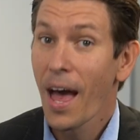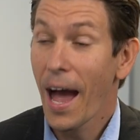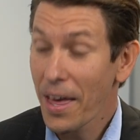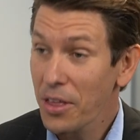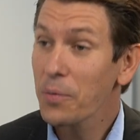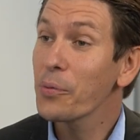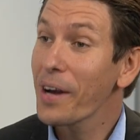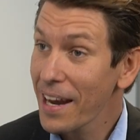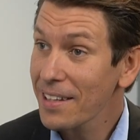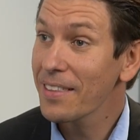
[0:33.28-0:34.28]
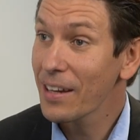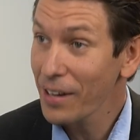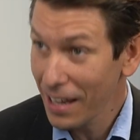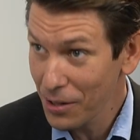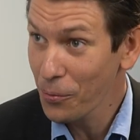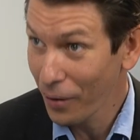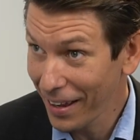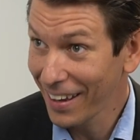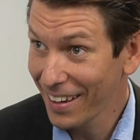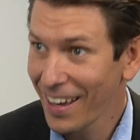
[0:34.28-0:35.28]
I think we were headed there
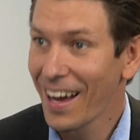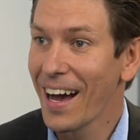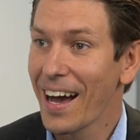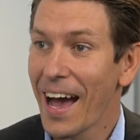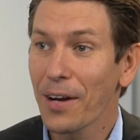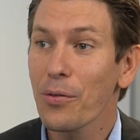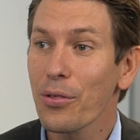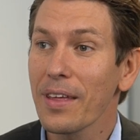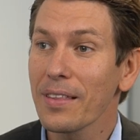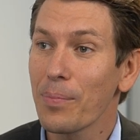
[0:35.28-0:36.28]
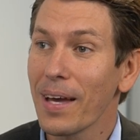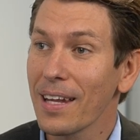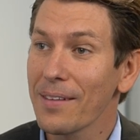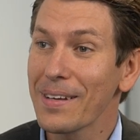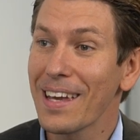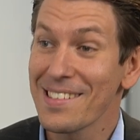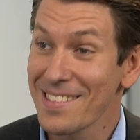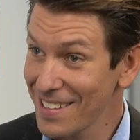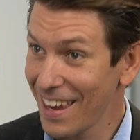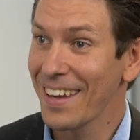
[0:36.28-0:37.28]
anyway. Mm-hmm. I don't think the pandemic has
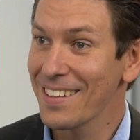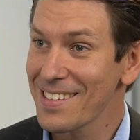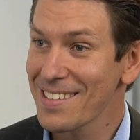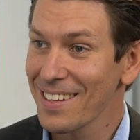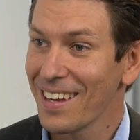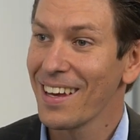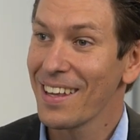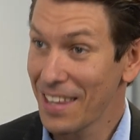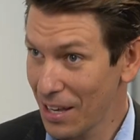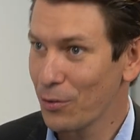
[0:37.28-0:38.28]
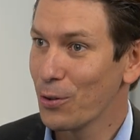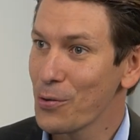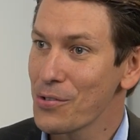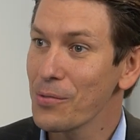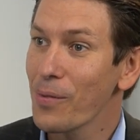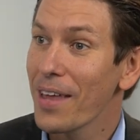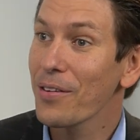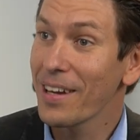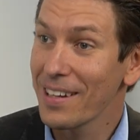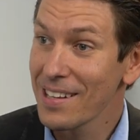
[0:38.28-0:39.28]
changed the evolution. Rather,
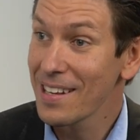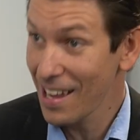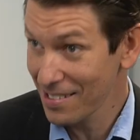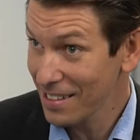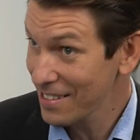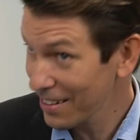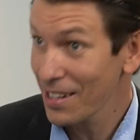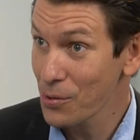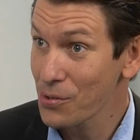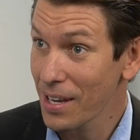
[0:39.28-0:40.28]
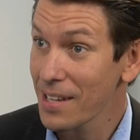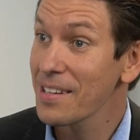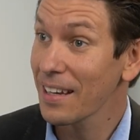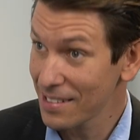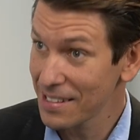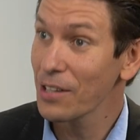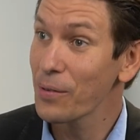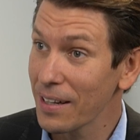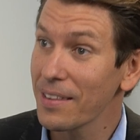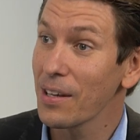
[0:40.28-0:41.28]
it has, exactly as you say, it's
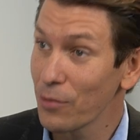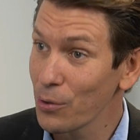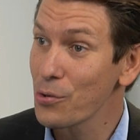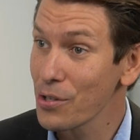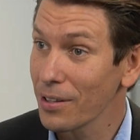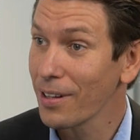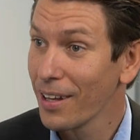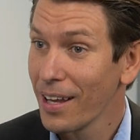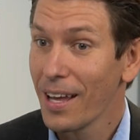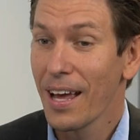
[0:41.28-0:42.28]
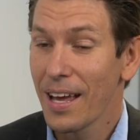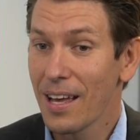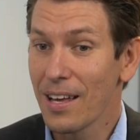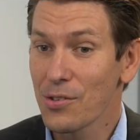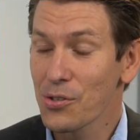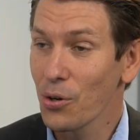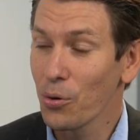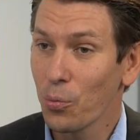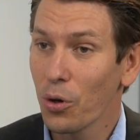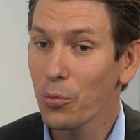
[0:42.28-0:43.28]
accelerated the evolution. So
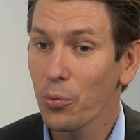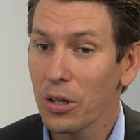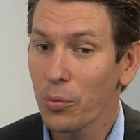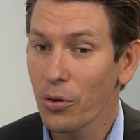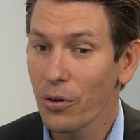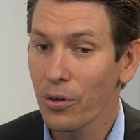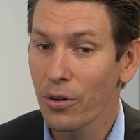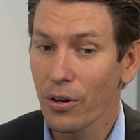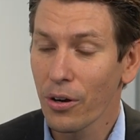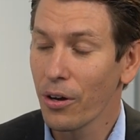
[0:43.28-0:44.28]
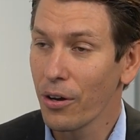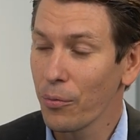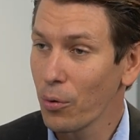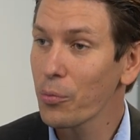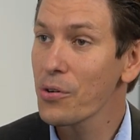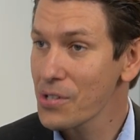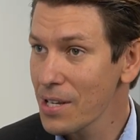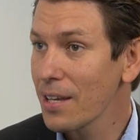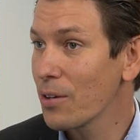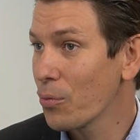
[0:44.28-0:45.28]
what we were, what we're
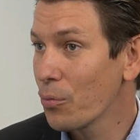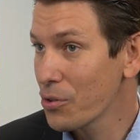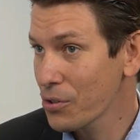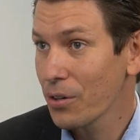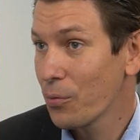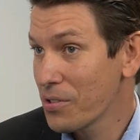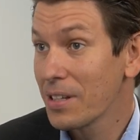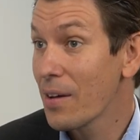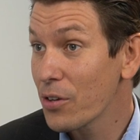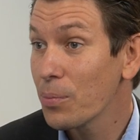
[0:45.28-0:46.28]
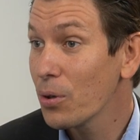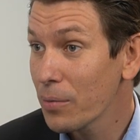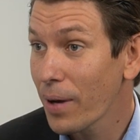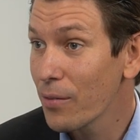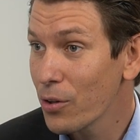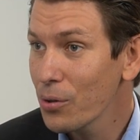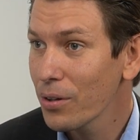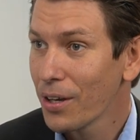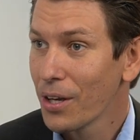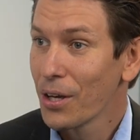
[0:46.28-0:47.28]
seeing was inevitable in my view,
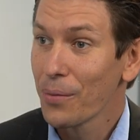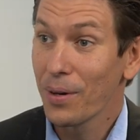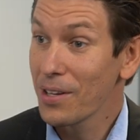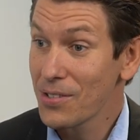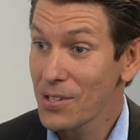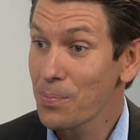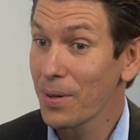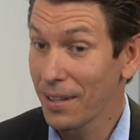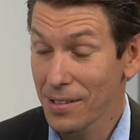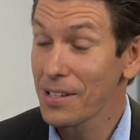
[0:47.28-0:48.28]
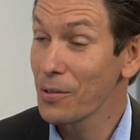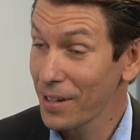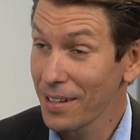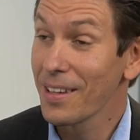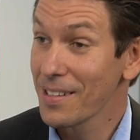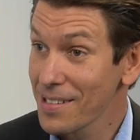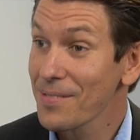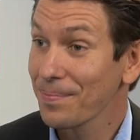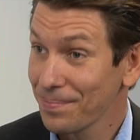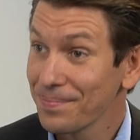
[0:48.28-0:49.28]
but it's just been acceleratedness.